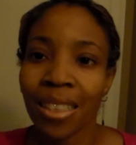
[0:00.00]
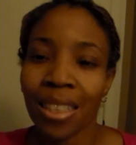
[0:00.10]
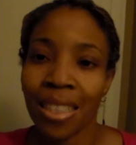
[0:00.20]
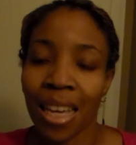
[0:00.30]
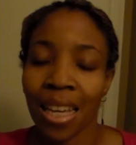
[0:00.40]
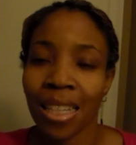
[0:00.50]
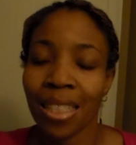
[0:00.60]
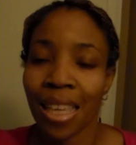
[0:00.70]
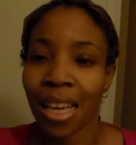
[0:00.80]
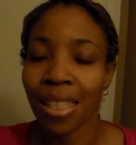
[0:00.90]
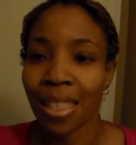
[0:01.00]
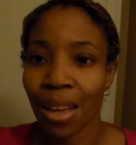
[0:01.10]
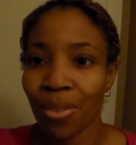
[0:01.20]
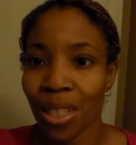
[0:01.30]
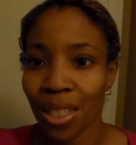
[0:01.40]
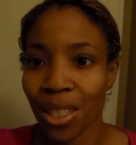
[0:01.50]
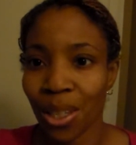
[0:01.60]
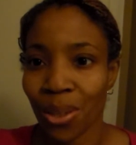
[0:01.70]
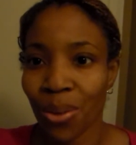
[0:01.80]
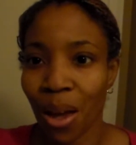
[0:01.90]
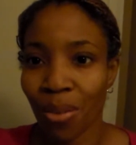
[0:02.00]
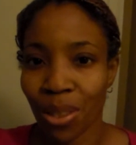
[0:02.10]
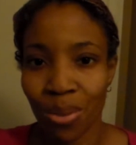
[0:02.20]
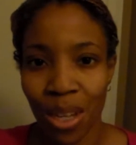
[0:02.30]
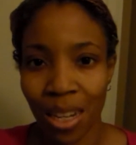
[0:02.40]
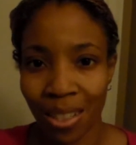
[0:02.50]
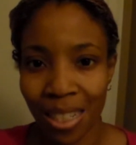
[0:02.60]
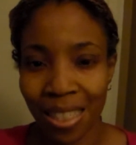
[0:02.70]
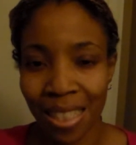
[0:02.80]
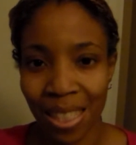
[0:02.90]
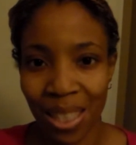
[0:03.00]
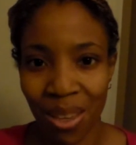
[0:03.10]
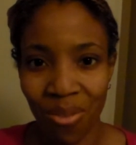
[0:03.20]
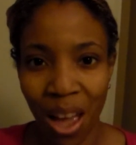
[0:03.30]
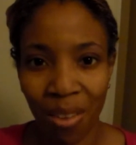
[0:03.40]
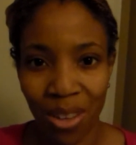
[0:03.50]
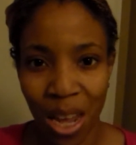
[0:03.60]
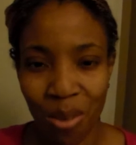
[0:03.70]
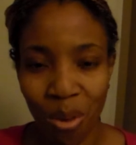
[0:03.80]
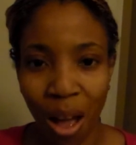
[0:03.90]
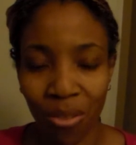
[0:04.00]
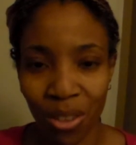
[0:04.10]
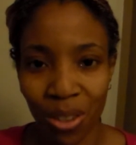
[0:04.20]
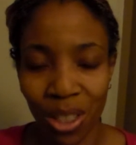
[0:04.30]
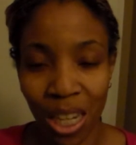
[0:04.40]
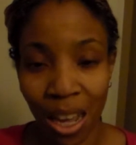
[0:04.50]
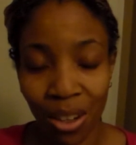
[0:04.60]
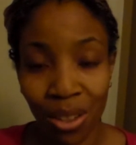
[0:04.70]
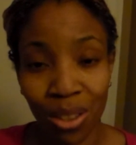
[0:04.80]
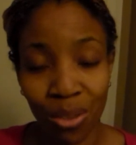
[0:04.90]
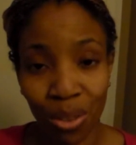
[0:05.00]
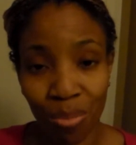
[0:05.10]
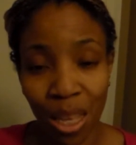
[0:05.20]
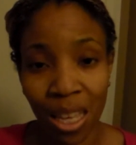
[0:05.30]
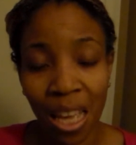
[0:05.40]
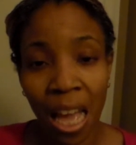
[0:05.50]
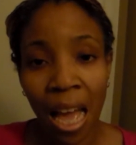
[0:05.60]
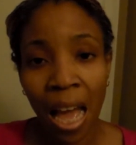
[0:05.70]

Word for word: Today is day 72 of a 365 day raw food challenge for me